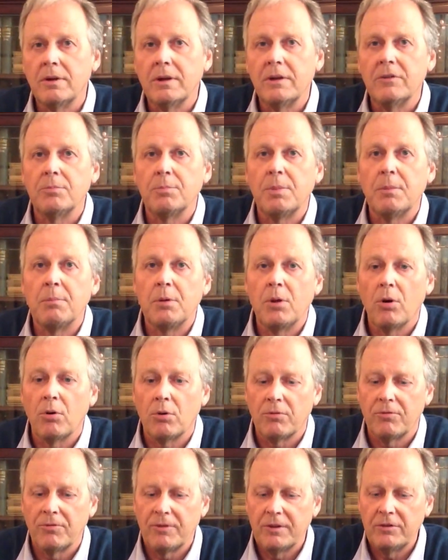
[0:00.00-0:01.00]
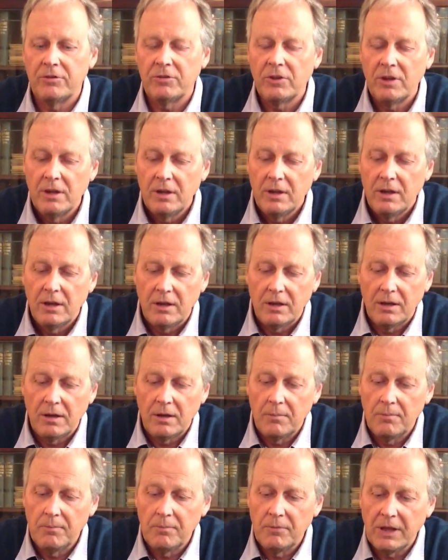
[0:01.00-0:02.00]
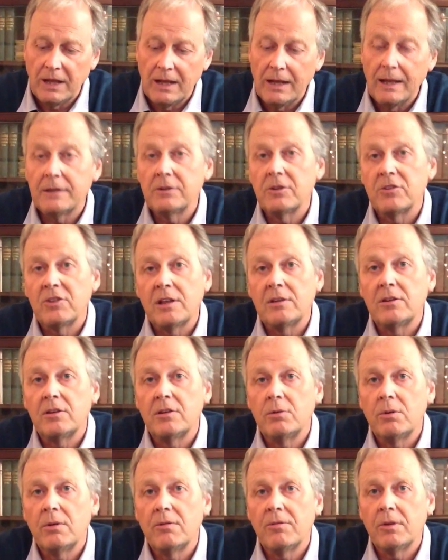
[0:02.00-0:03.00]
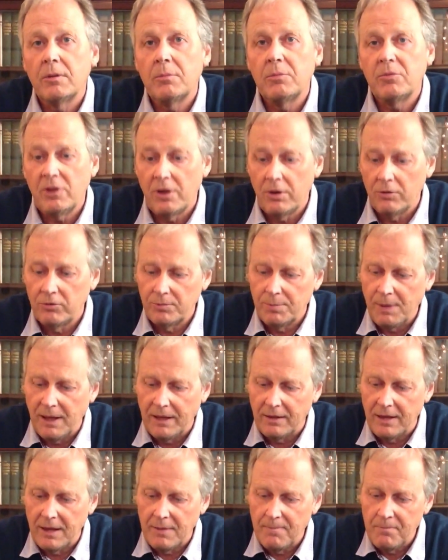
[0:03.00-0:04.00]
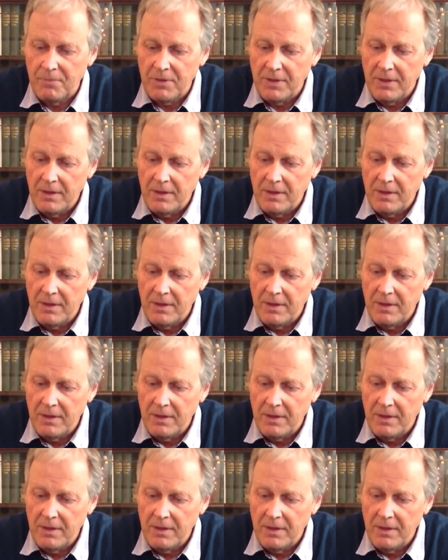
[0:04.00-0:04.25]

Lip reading: These bibliographies, the collectors had to do it for themselves back then,